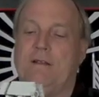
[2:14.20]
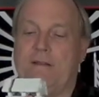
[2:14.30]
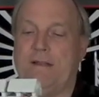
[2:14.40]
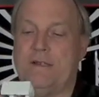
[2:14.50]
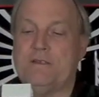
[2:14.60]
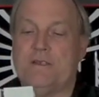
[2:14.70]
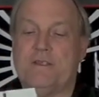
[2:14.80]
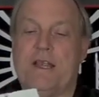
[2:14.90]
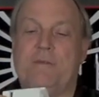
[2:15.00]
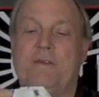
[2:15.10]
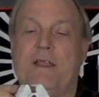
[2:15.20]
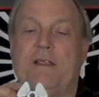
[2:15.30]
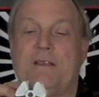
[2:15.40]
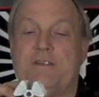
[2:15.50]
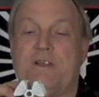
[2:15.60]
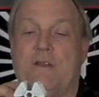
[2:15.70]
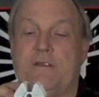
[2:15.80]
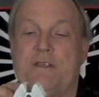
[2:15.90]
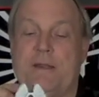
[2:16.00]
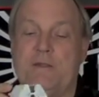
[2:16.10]
it does the same thing because it's all the
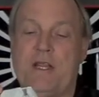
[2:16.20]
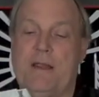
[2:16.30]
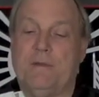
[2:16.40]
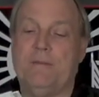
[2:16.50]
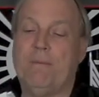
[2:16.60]
same shape.